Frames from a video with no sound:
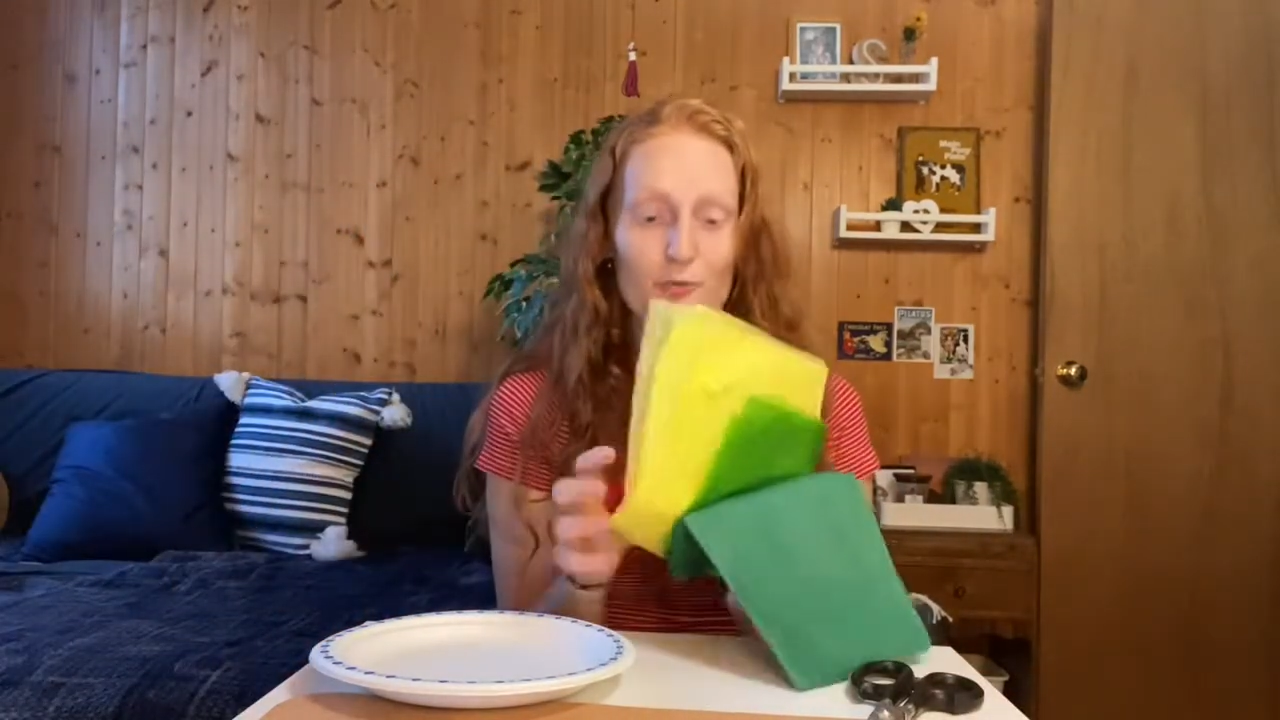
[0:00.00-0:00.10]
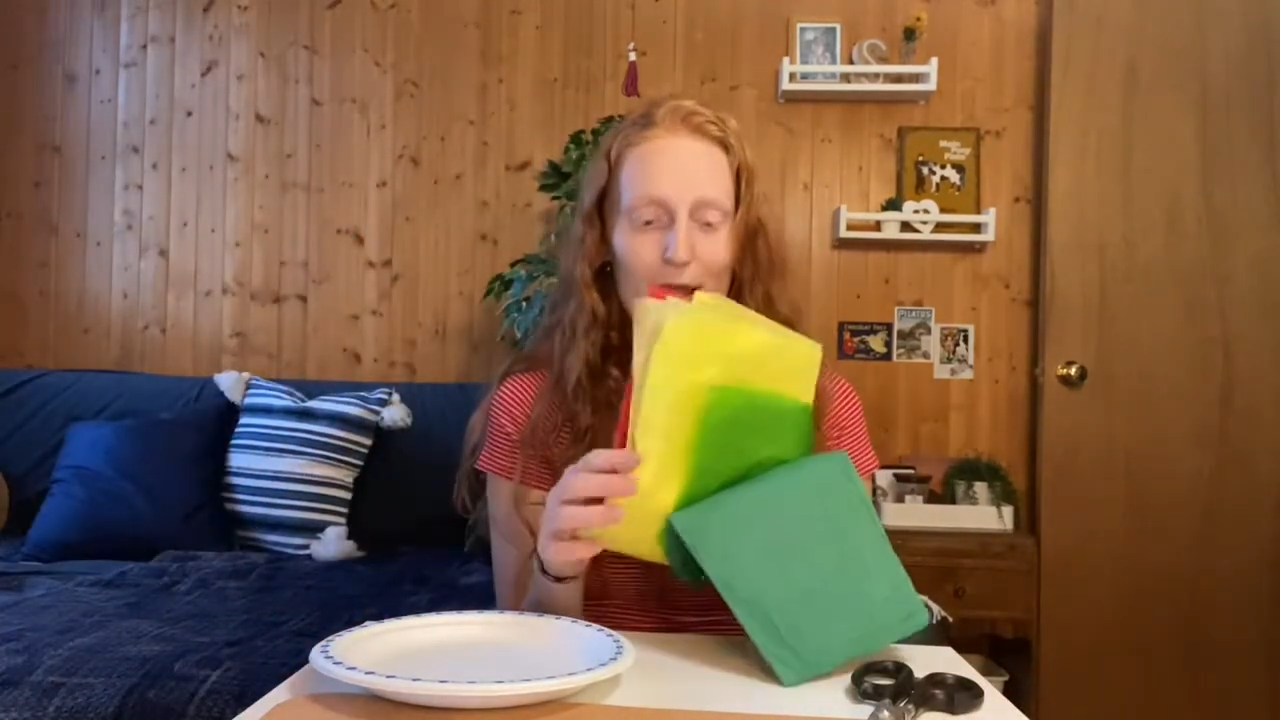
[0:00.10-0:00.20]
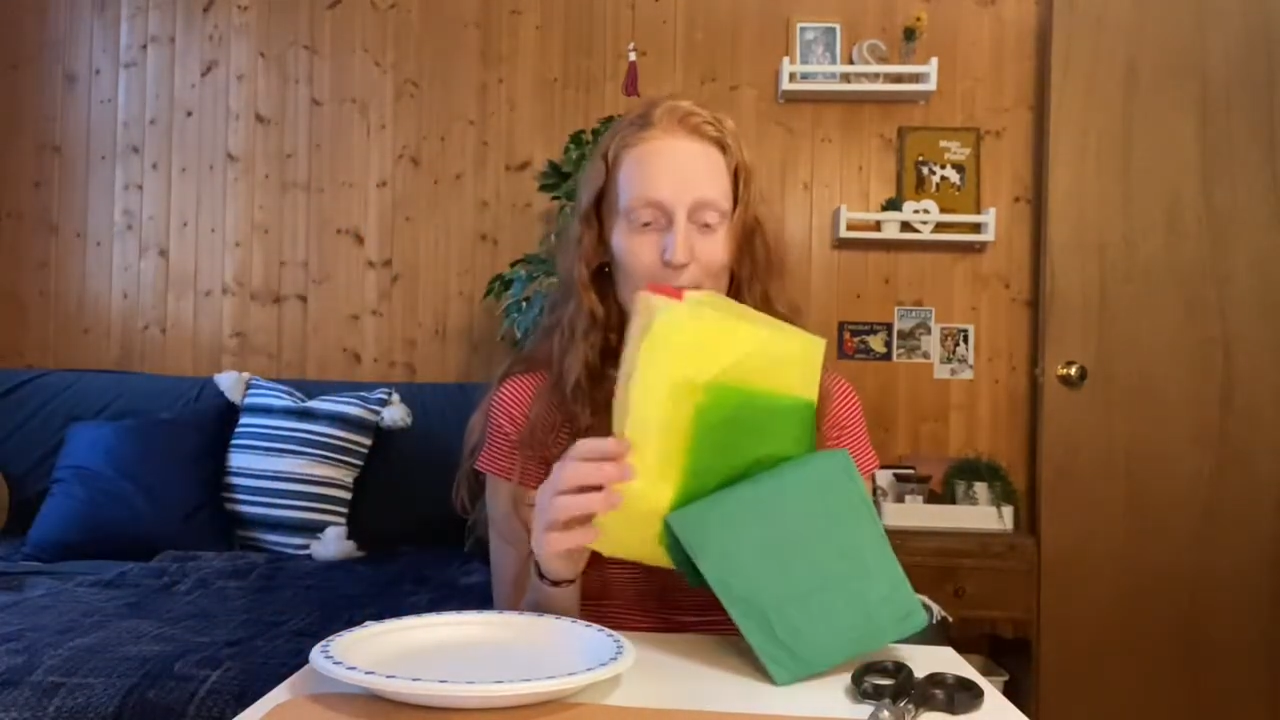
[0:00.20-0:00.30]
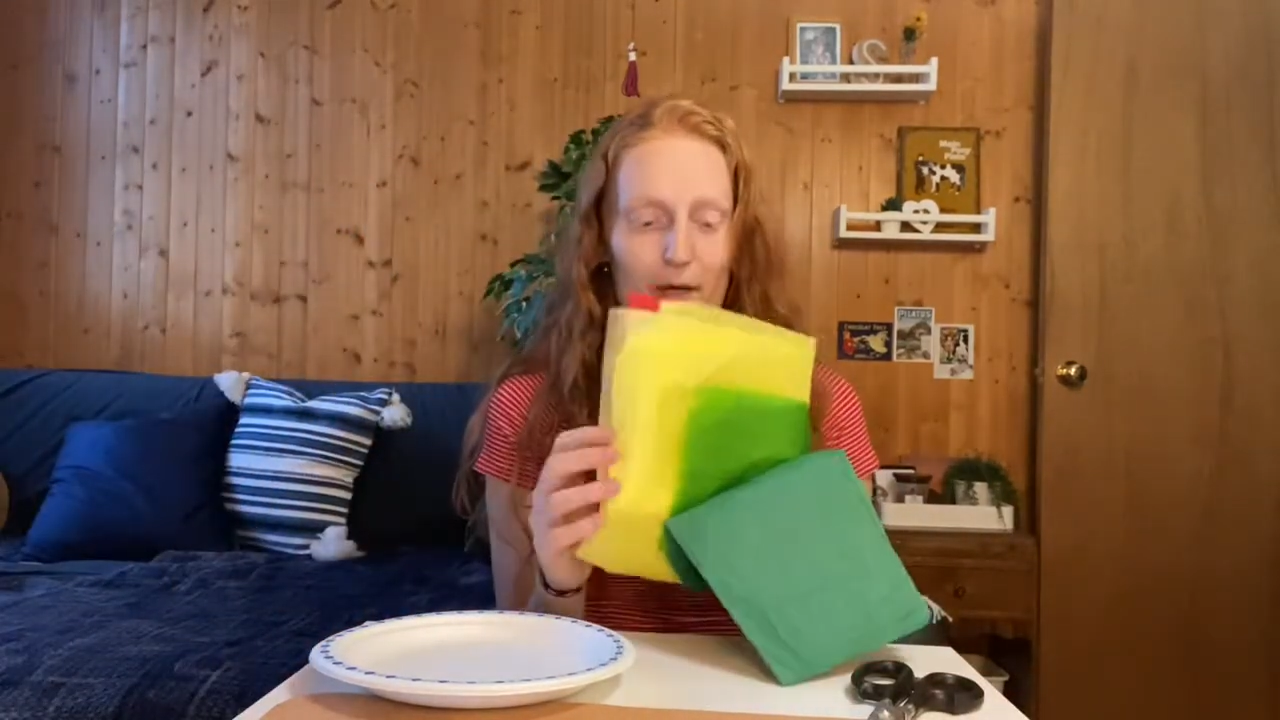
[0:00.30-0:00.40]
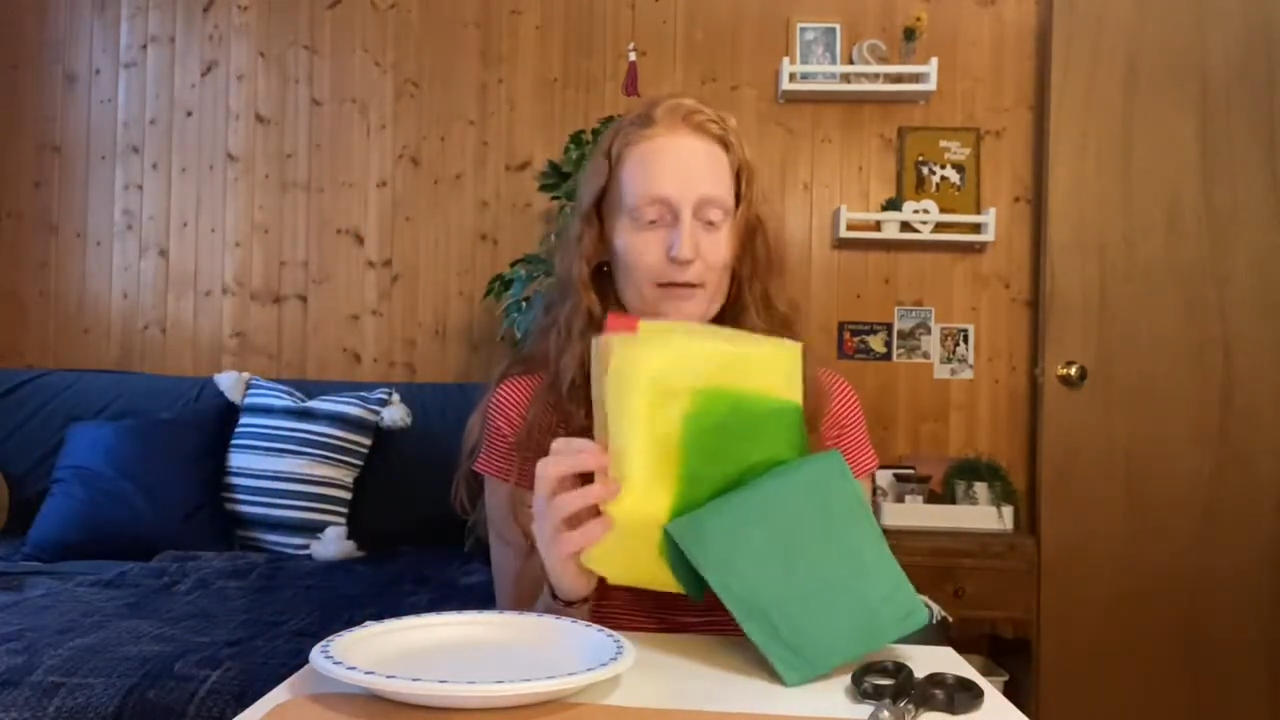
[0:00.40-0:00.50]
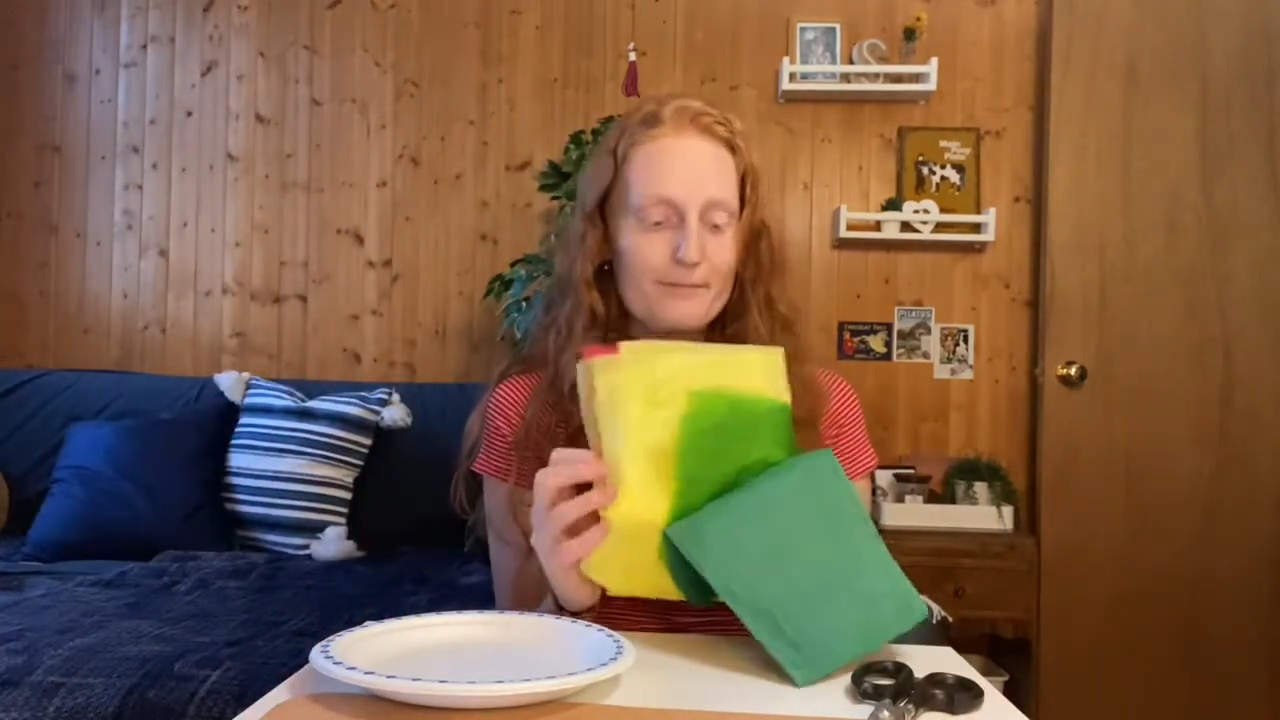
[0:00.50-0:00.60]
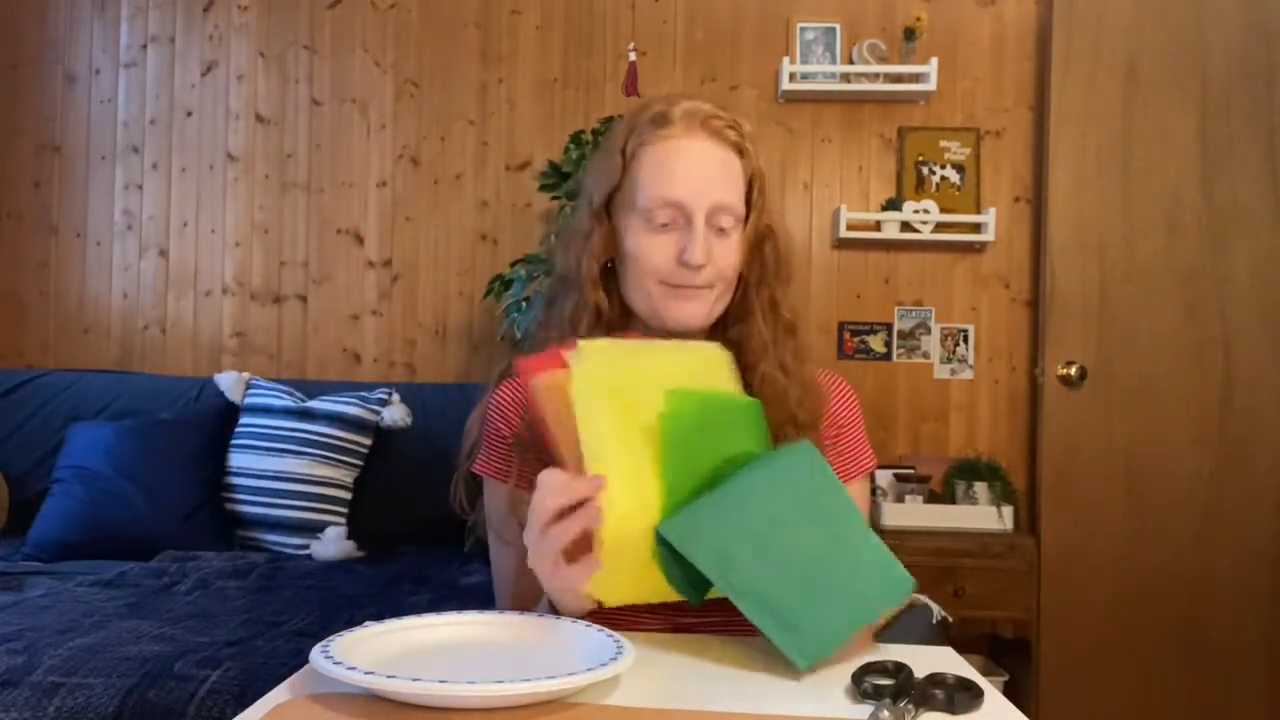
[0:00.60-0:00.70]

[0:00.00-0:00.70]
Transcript: paper.